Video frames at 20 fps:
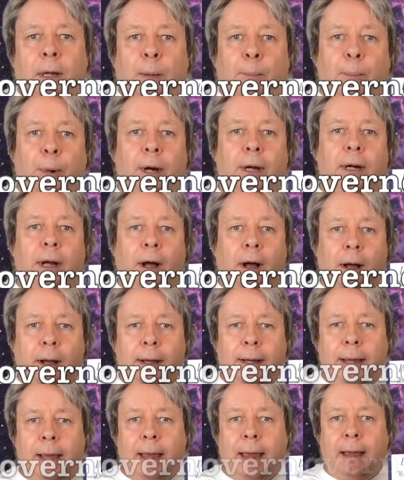But
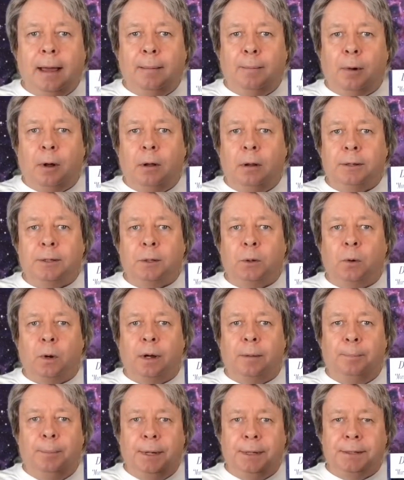I am also
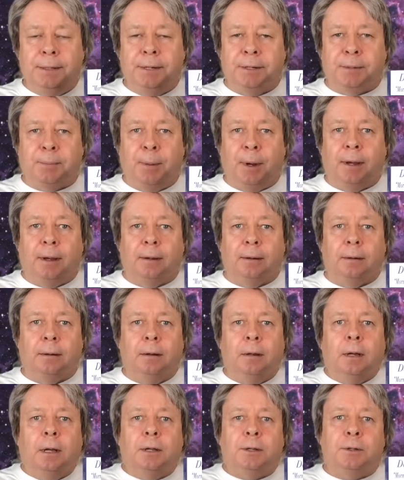a businessman,
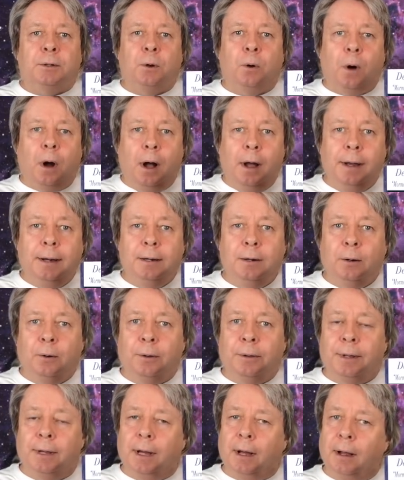so I
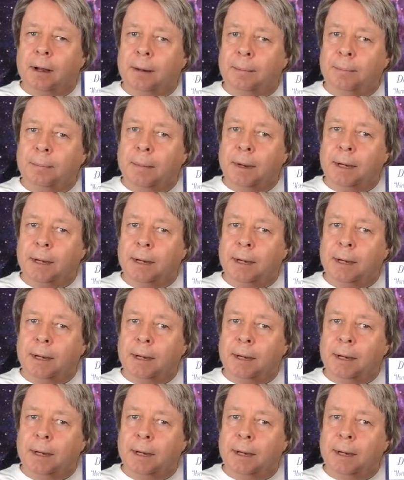know that I'm